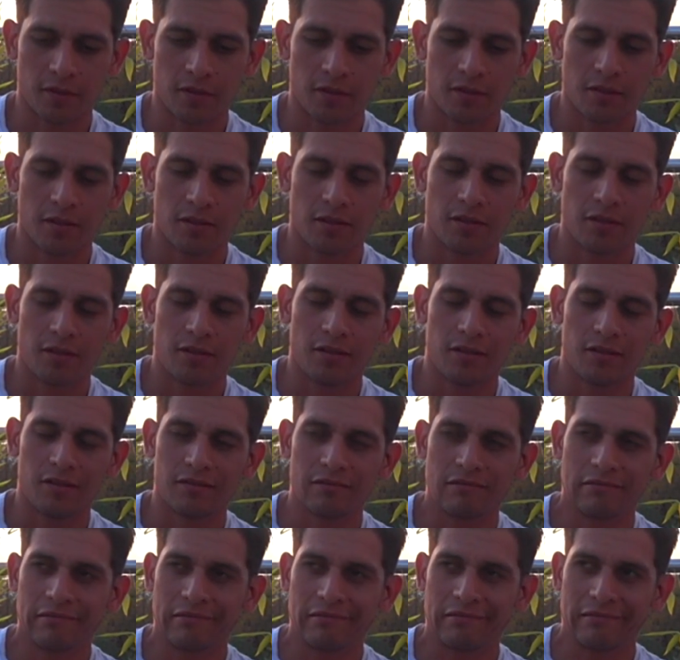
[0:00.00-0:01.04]

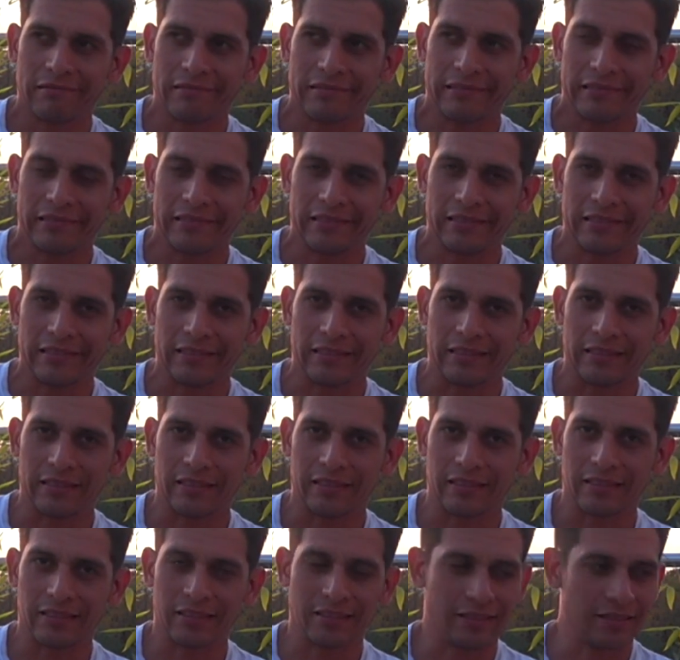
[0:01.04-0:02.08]

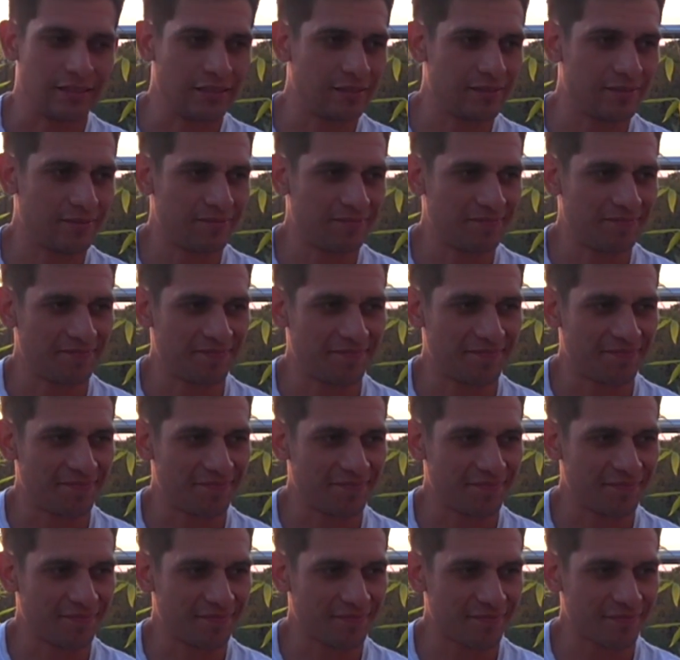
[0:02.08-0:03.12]

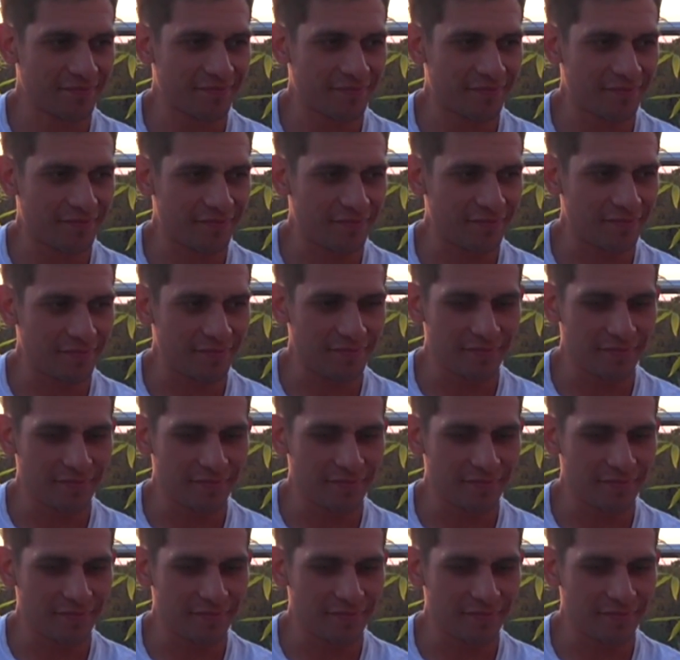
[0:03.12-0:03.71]
No words are spoken by the person on screen.